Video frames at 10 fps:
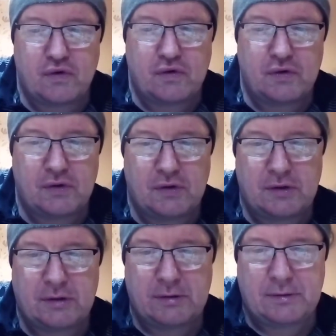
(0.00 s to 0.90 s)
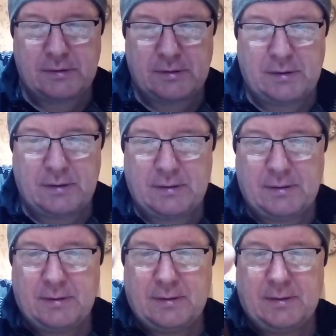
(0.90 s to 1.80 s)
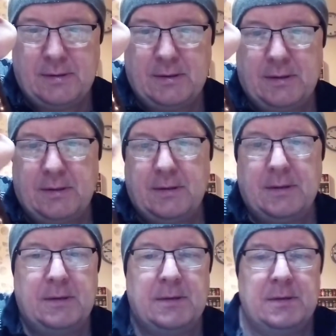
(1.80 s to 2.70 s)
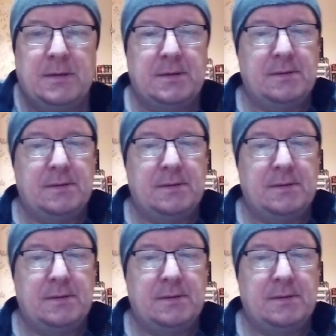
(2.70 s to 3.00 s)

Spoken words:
No one is speaking in this clip.